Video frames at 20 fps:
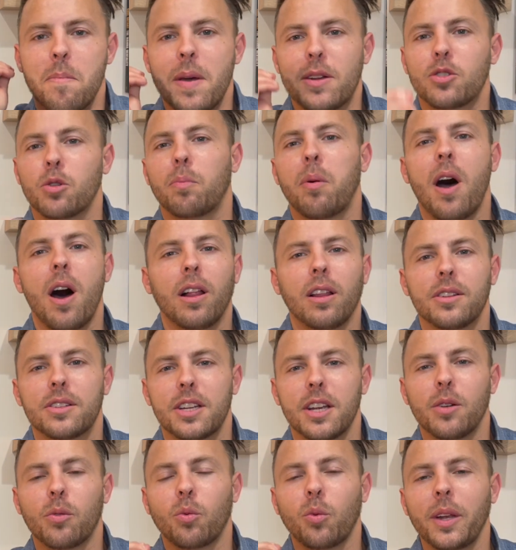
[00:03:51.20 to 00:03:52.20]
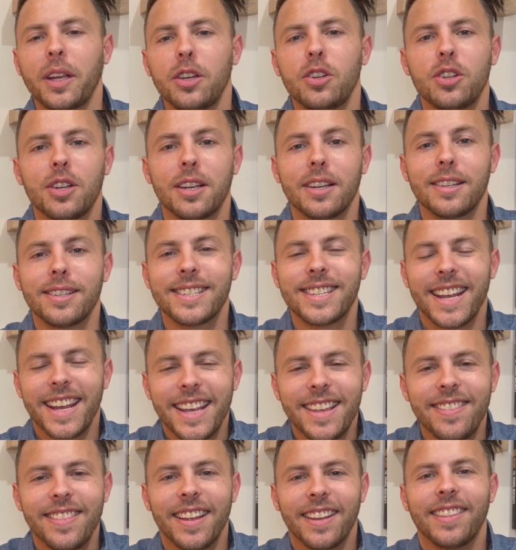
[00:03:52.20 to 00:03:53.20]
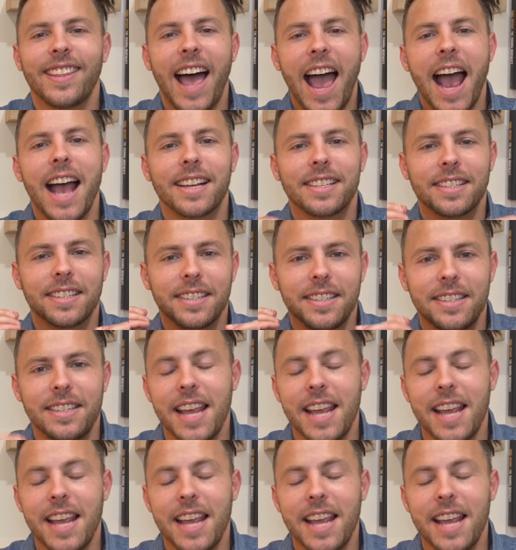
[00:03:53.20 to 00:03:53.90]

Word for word: metropolitan regions in the last